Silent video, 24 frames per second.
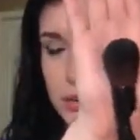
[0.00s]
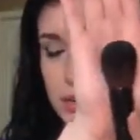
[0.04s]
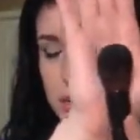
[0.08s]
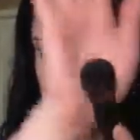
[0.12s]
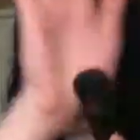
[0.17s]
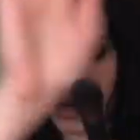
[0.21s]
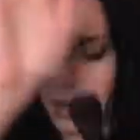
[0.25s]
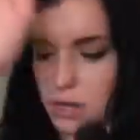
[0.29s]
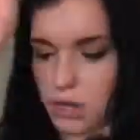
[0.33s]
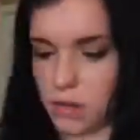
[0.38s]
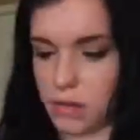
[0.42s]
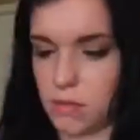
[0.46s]
It's
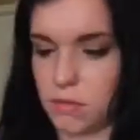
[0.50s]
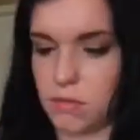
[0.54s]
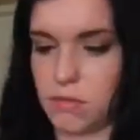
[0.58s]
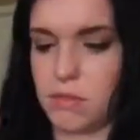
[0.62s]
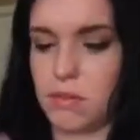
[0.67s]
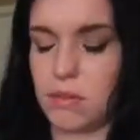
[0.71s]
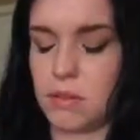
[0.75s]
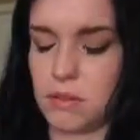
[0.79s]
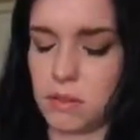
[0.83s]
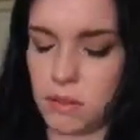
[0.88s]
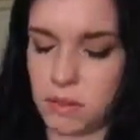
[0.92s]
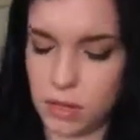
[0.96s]
kind of
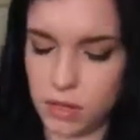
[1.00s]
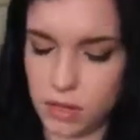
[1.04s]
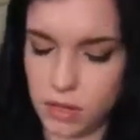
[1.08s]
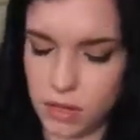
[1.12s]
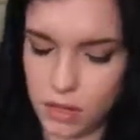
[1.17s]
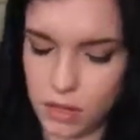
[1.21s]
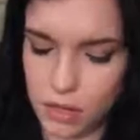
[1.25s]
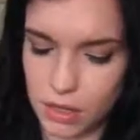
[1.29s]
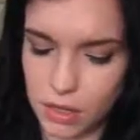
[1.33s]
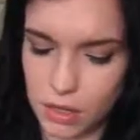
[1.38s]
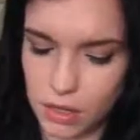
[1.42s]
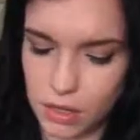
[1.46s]

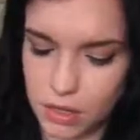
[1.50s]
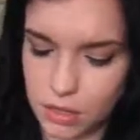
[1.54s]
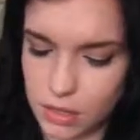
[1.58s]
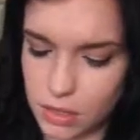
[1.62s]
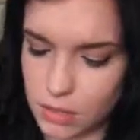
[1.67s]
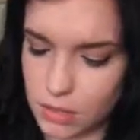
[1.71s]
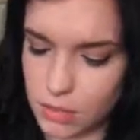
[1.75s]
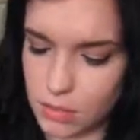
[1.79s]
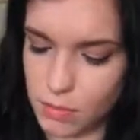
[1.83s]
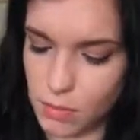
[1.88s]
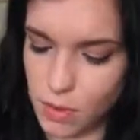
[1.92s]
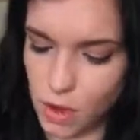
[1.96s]

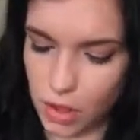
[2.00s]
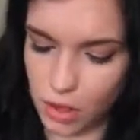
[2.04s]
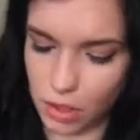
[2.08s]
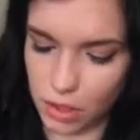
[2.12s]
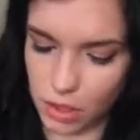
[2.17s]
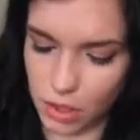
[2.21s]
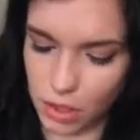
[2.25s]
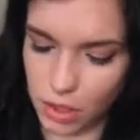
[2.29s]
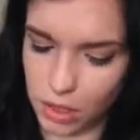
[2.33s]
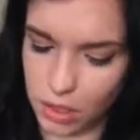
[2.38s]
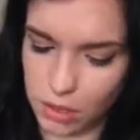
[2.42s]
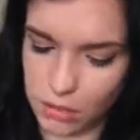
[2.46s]

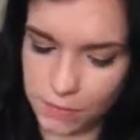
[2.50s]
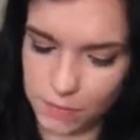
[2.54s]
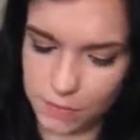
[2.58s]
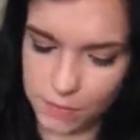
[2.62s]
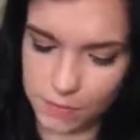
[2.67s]
smaller.